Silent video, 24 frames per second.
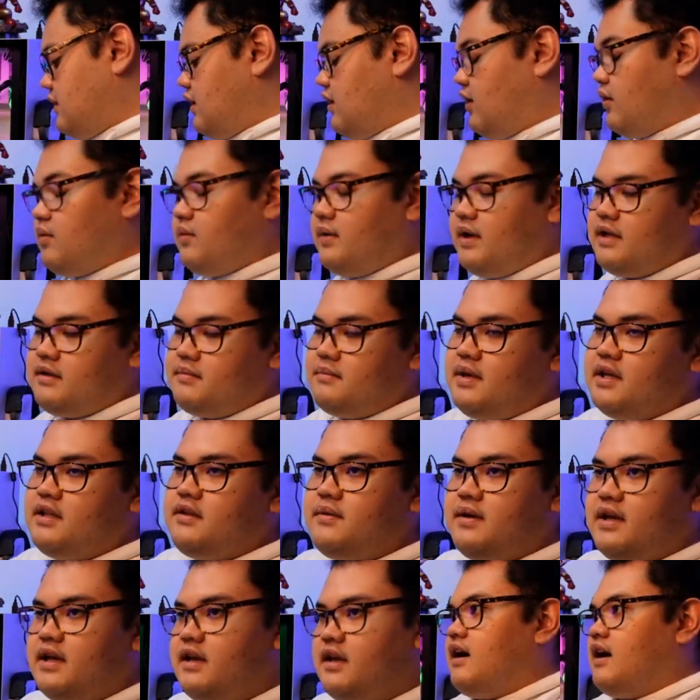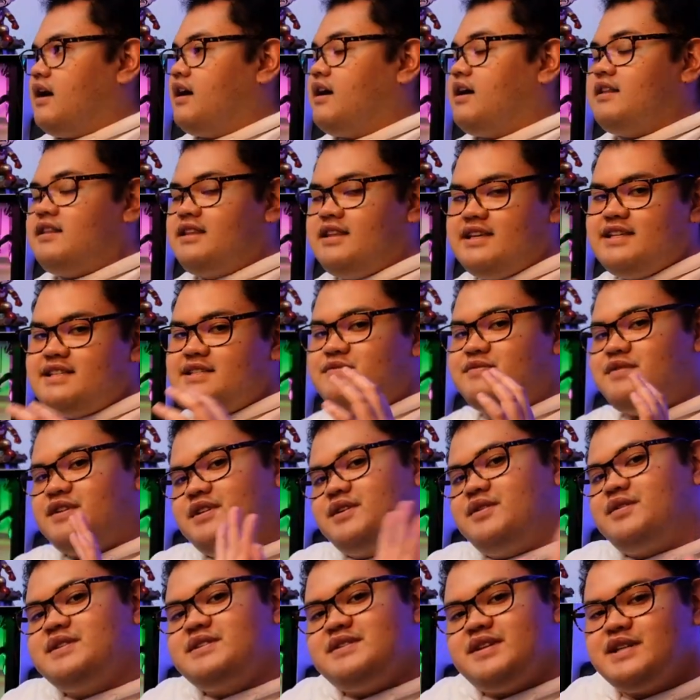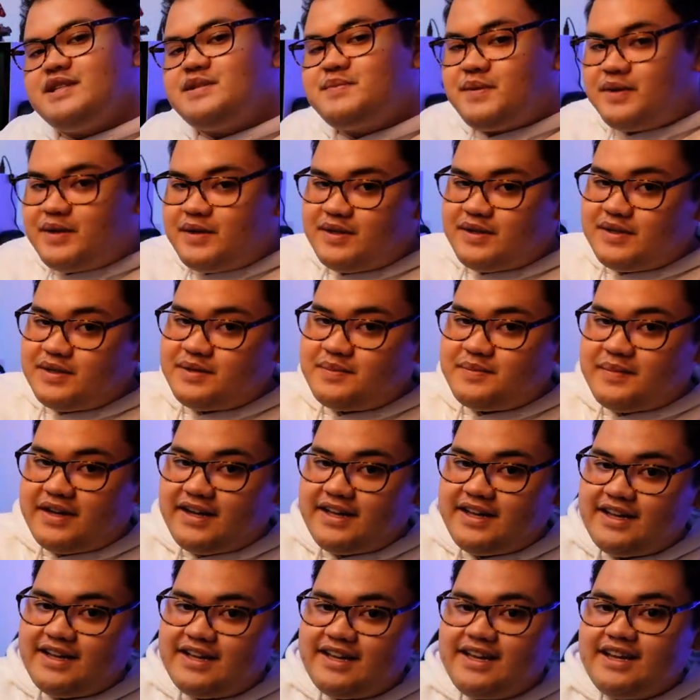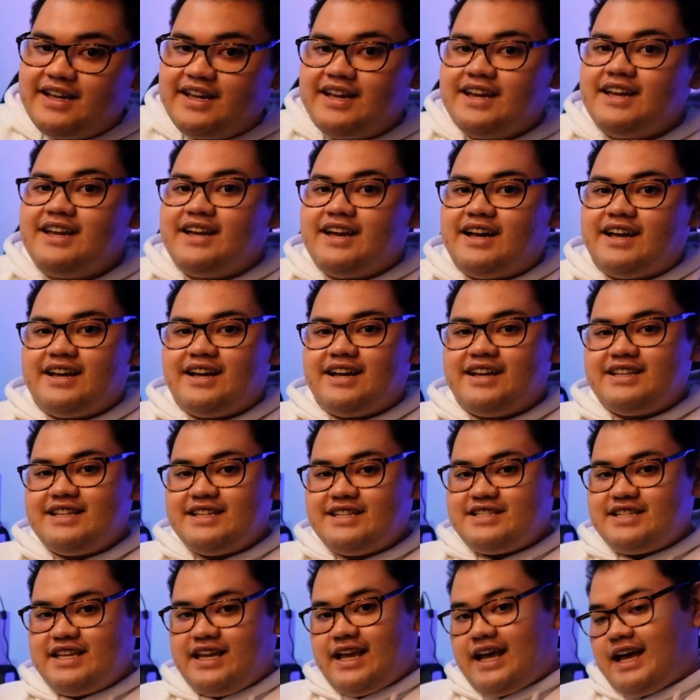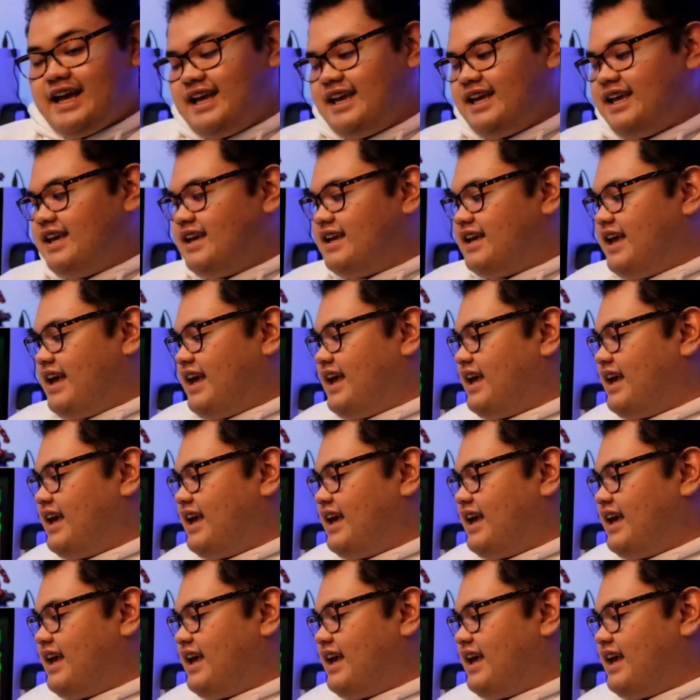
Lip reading: Oh wait, by the way, this video is not sponsored by DJI.